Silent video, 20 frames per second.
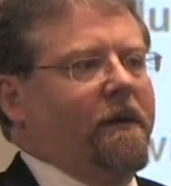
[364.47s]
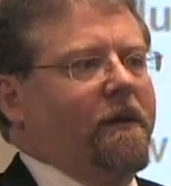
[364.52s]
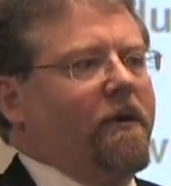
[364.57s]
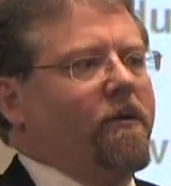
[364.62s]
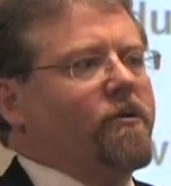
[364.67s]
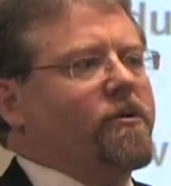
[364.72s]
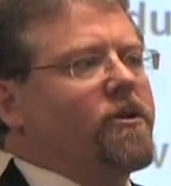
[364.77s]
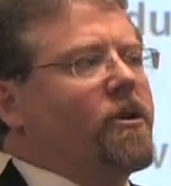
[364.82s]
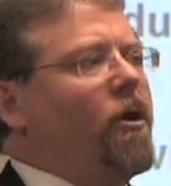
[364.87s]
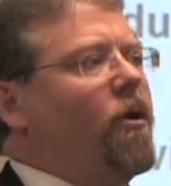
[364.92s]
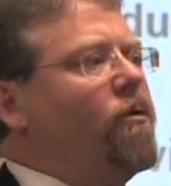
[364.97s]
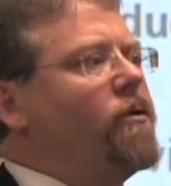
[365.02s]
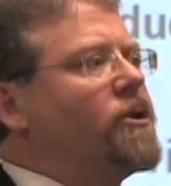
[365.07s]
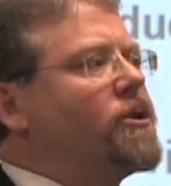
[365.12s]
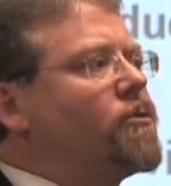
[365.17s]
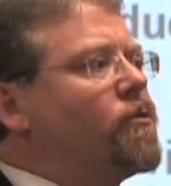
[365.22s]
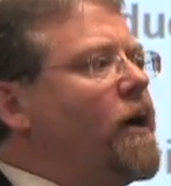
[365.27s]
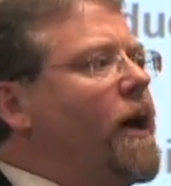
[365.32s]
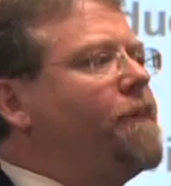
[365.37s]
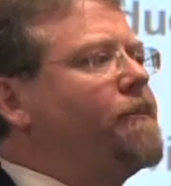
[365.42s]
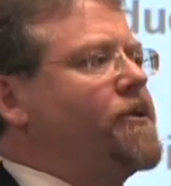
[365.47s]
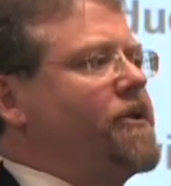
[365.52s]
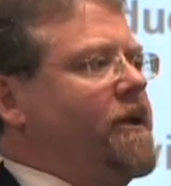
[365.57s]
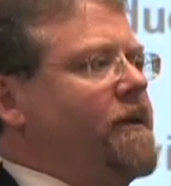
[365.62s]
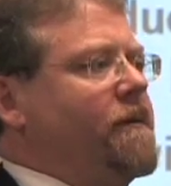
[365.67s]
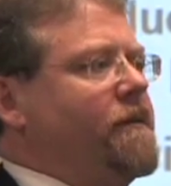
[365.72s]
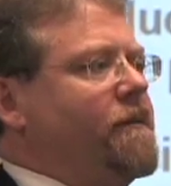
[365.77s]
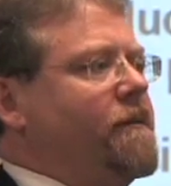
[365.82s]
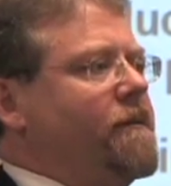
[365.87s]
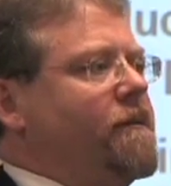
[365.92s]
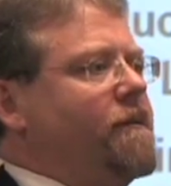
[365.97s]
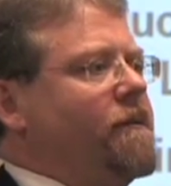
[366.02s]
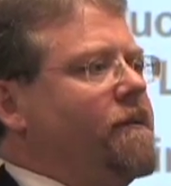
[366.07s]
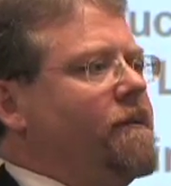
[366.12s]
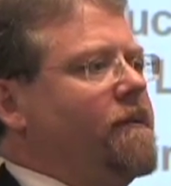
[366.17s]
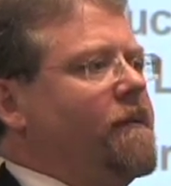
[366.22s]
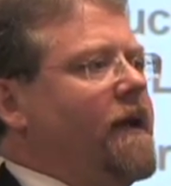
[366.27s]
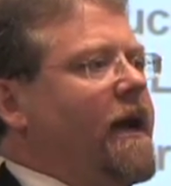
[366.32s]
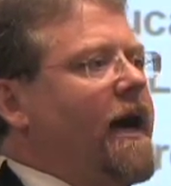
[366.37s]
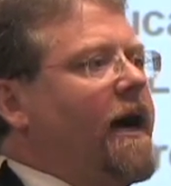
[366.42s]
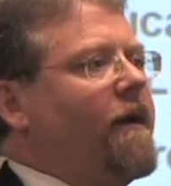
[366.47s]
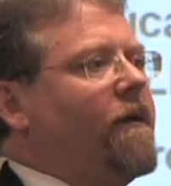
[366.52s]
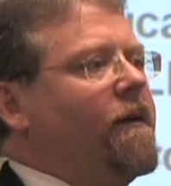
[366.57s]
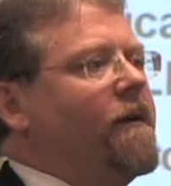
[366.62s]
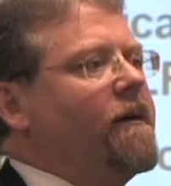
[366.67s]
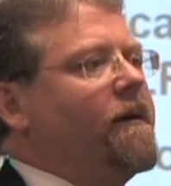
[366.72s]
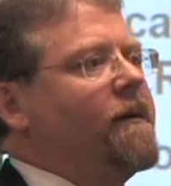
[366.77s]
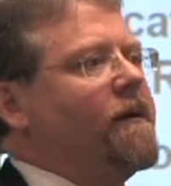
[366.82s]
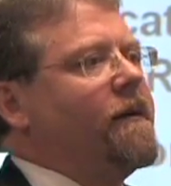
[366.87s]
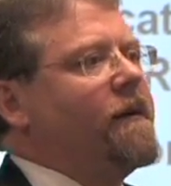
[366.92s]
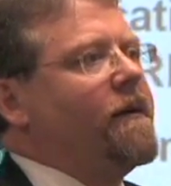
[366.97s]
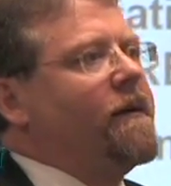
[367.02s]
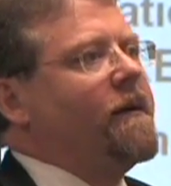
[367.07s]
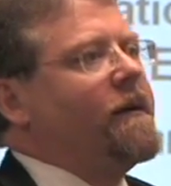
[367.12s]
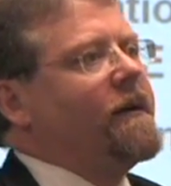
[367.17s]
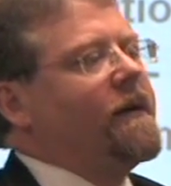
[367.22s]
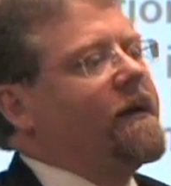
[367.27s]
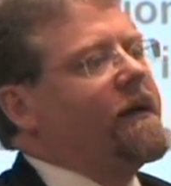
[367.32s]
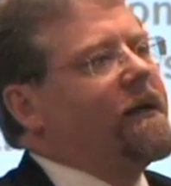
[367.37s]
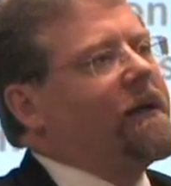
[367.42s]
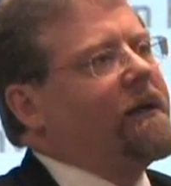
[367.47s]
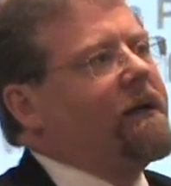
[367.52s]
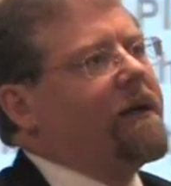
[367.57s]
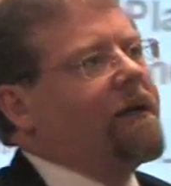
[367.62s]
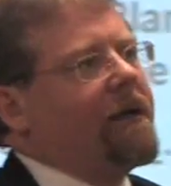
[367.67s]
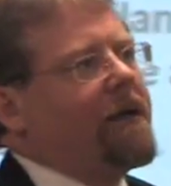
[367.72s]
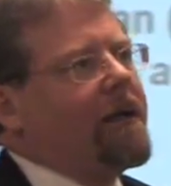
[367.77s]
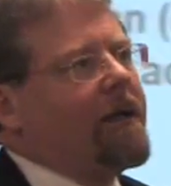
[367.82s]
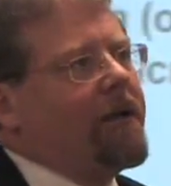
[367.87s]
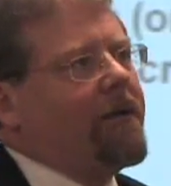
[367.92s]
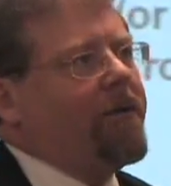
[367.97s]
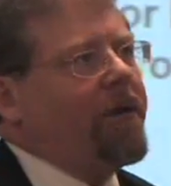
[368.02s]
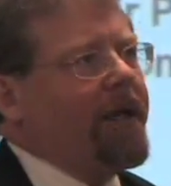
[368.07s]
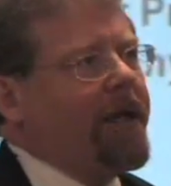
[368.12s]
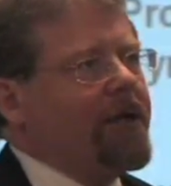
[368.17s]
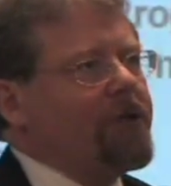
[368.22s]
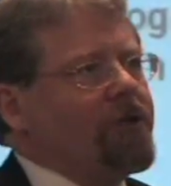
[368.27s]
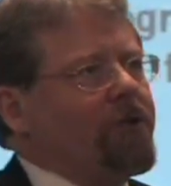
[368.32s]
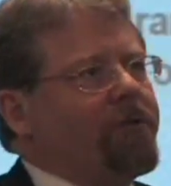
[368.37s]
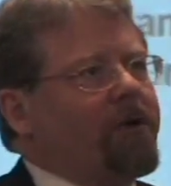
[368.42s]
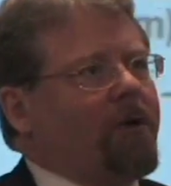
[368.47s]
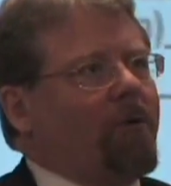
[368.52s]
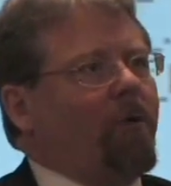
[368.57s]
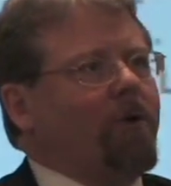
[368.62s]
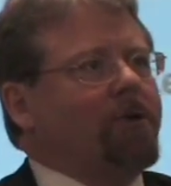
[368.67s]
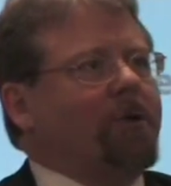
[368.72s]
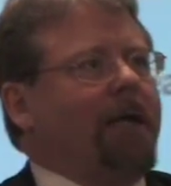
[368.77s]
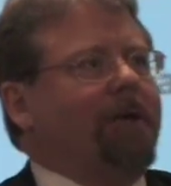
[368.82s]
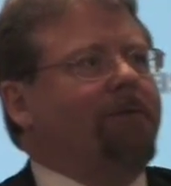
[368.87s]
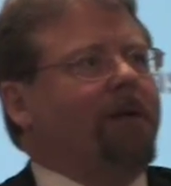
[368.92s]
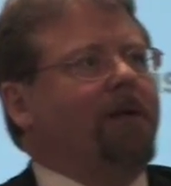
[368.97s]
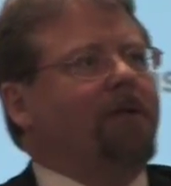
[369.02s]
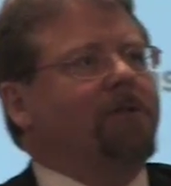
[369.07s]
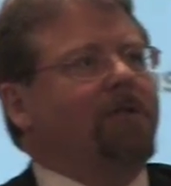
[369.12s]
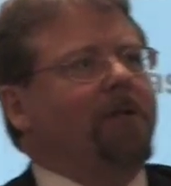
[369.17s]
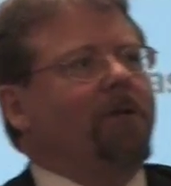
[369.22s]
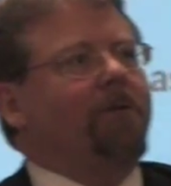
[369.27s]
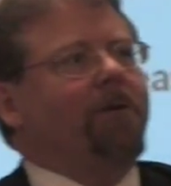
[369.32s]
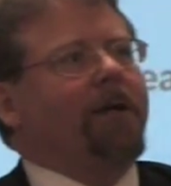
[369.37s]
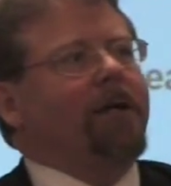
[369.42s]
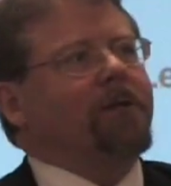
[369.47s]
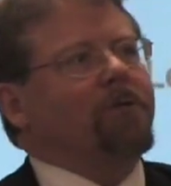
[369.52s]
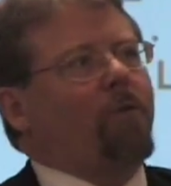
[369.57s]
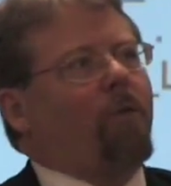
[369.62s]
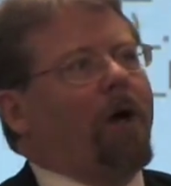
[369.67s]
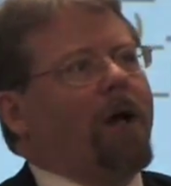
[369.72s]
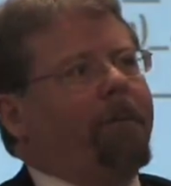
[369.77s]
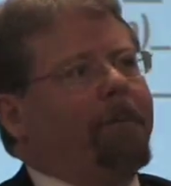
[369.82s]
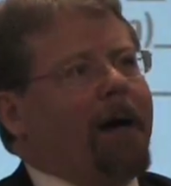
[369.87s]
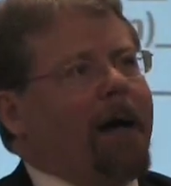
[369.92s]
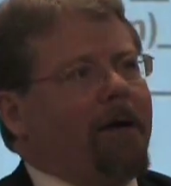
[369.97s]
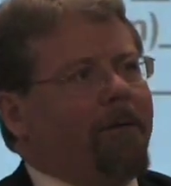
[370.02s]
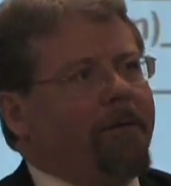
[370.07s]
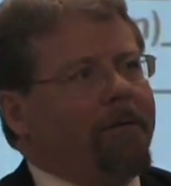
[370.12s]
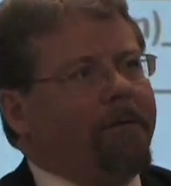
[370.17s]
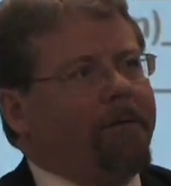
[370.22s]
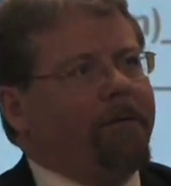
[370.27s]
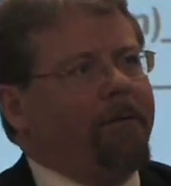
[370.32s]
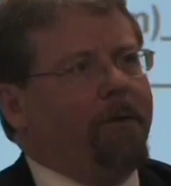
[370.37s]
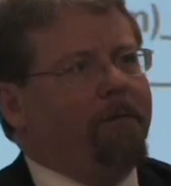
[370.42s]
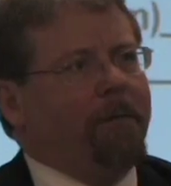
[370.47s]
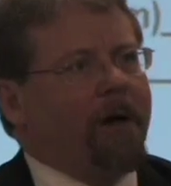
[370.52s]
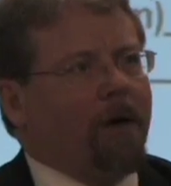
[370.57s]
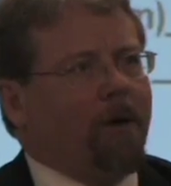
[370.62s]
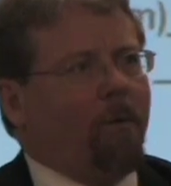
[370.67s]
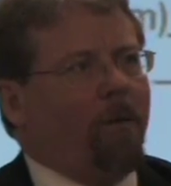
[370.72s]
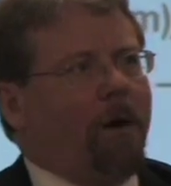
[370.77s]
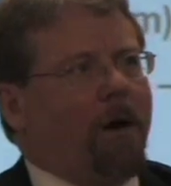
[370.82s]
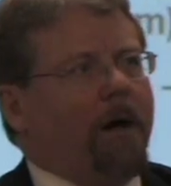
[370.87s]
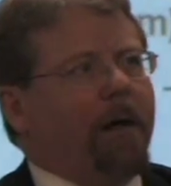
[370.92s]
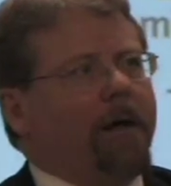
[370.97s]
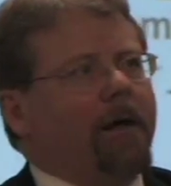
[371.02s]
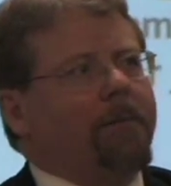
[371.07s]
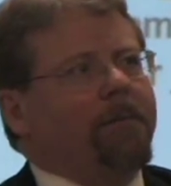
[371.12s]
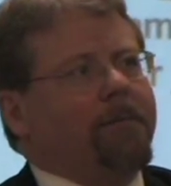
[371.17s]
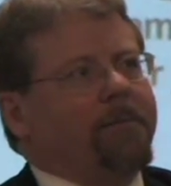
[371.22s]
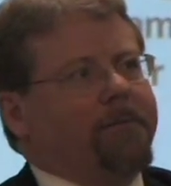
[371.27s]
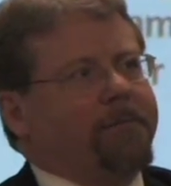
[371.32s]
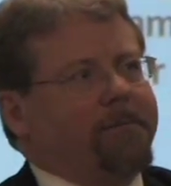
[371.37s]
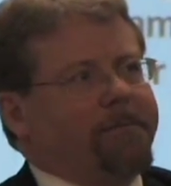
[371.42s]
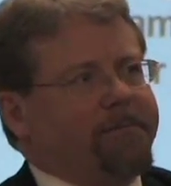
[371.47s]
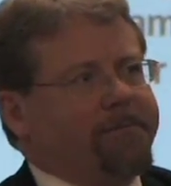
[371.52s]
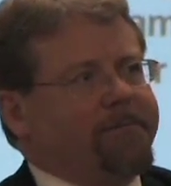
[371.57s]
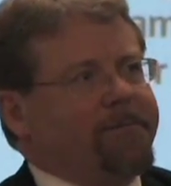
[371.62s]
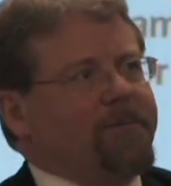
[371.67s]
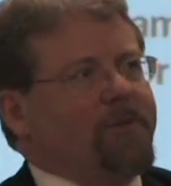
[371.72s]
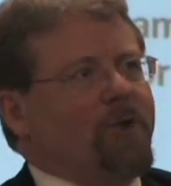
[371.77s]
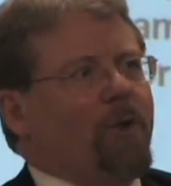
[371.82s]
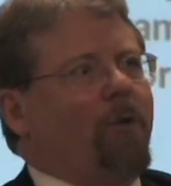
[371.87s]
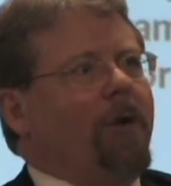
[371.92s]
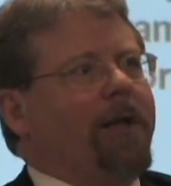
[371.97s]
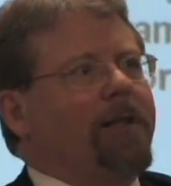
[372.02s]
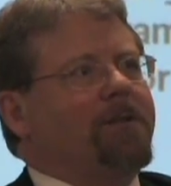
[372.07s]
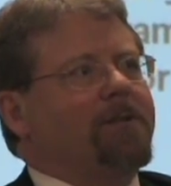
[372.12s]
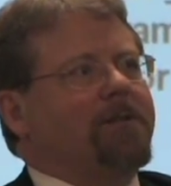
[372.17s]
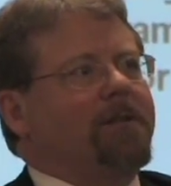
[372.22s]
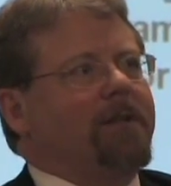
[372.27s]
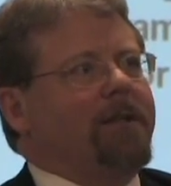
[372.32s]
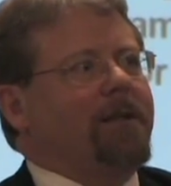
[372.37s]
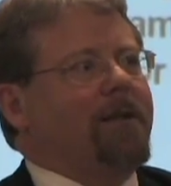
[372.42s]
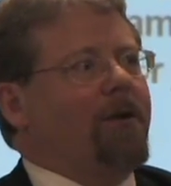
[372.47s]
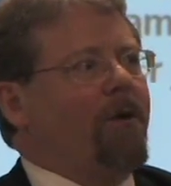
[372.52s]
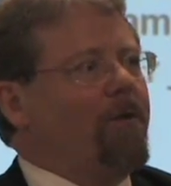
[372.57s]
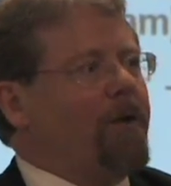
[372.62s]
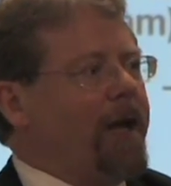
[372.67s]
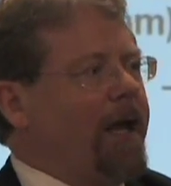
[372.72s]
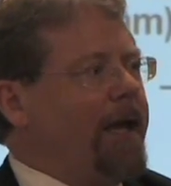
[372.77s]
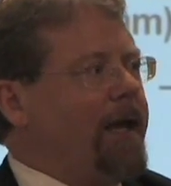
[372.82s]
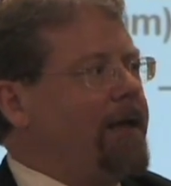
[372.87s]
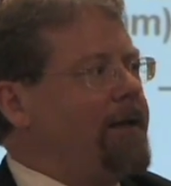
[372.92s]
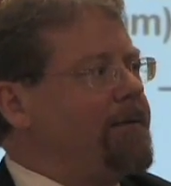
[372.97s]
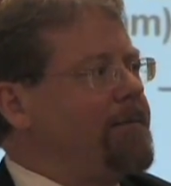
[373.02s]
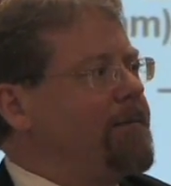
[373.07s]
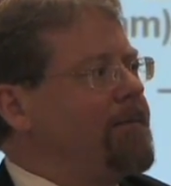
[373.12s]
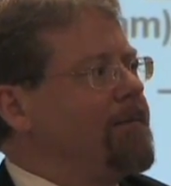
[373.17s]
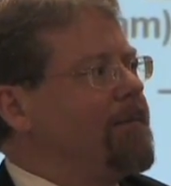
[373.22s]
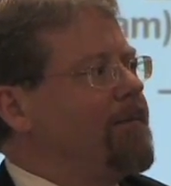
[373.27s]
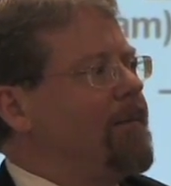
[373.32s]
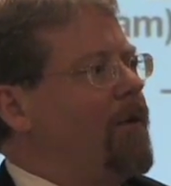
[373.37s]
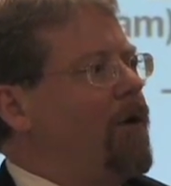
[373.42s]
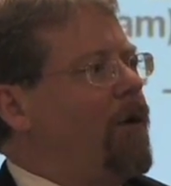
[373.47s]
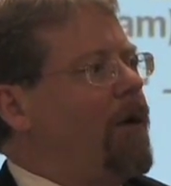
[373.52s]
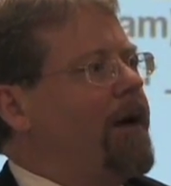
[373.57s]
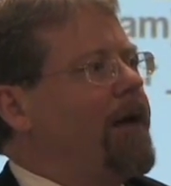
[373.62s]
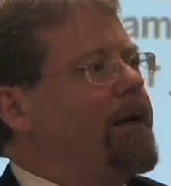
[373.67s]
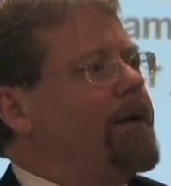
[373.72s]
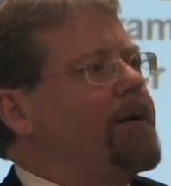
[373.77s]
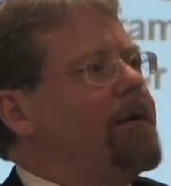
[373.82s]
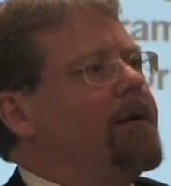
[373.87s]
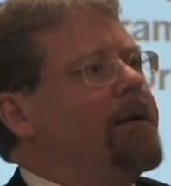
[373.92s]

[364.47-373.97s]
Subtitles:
There was no disruption. Now, the issue the court's going to have to consider is, what about the marijuana joints, the cocaine on it?